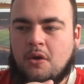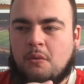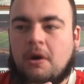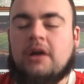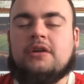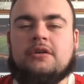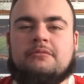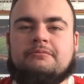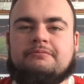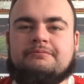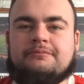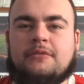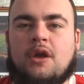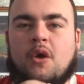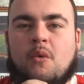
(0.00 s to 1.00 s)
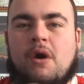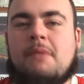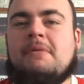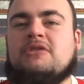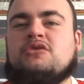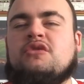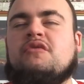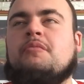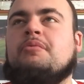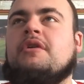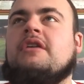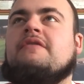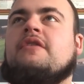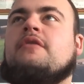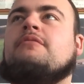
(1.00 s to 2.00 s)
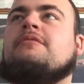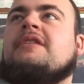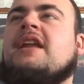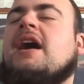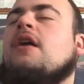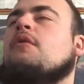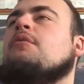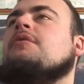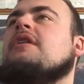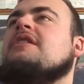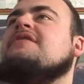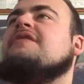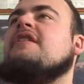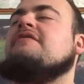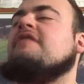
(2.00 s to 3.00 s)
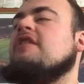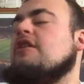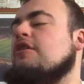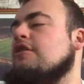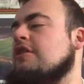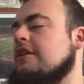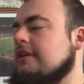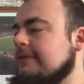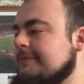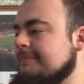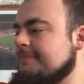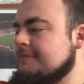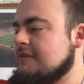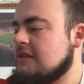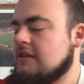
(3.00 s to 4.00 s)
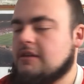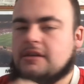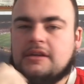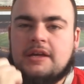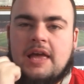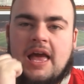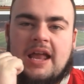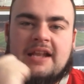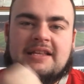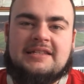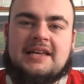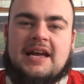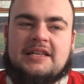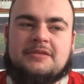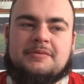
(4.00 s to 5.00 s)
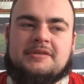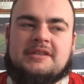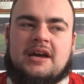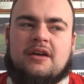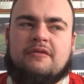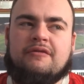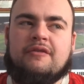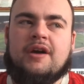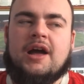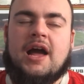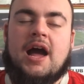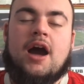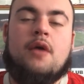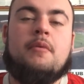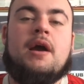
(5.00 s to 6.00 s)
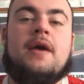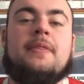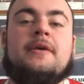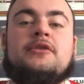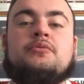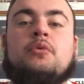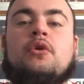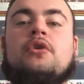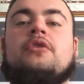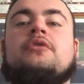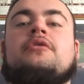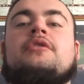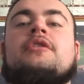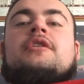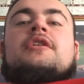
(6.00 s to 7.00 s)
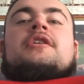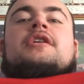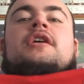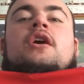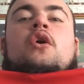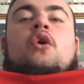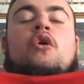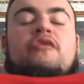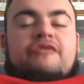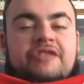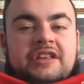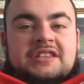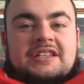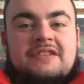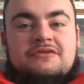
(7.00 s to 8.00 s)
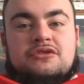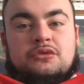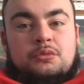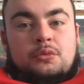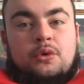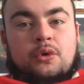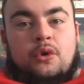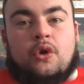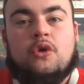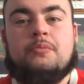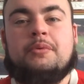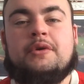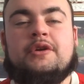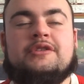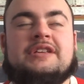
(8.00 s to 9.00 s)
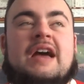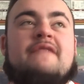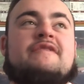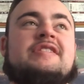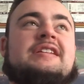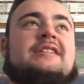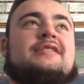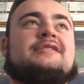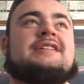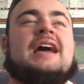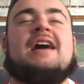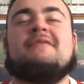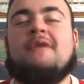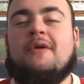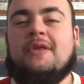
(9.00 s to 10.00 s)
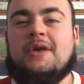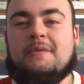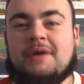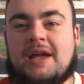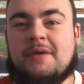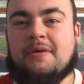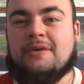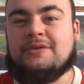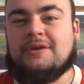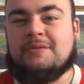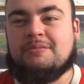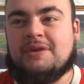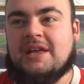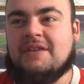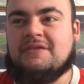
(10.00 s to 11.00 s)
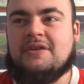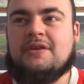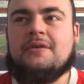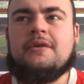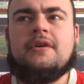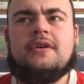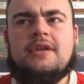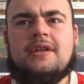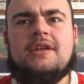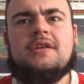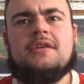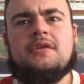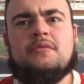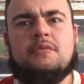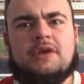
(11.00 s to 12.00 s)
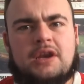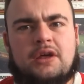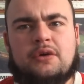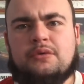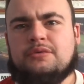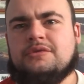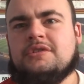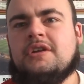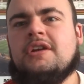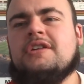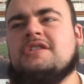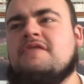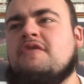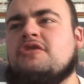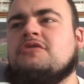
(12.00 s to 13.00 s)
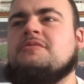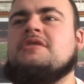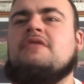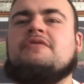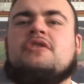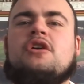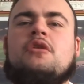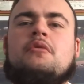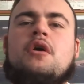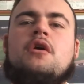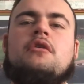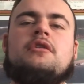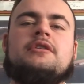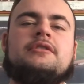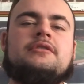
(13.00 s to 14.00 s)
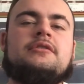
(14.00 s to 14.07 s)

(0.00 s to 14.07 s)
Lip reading: Welcome back to another preview. Now, it's very, very early, and I decided to myself, I'll wear this one. Hopefully this gives us some good luck, because every single time while they wear one under a preview, we lose. So I thought to myself, you know what?